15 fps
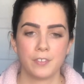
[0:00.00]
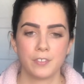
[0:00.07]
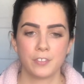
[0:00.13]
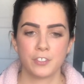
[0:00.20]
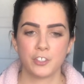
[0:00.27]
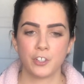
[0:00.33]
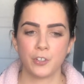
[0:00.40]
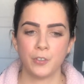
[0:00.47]

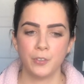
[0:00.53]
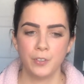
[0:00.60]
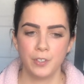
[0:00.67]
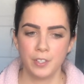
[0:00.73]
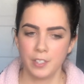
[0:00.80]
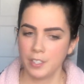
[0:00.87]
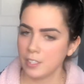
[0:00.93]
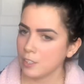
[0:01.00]
So
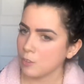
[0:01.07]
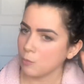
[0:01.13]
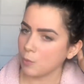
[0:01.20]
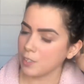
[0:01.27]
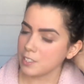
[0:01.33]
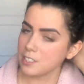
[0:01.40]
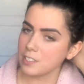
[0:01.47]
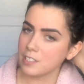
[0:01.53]

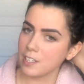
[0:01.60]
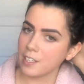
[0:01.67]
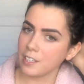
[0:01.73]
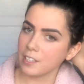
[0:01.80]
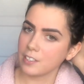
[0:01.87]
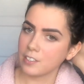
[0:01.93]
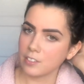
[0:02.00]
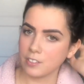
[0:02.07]
once they
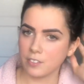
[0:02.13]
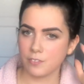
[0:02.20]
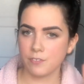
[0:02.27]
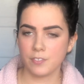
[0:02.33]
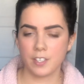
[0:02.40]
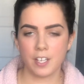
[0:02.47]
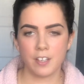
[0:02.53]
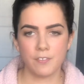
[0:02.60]
get to the
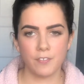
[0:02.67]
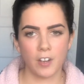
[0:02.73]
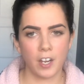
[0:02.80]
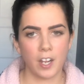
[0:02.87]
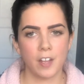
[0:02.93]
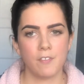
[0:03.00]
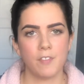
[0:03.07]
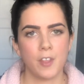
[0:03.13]
day 5,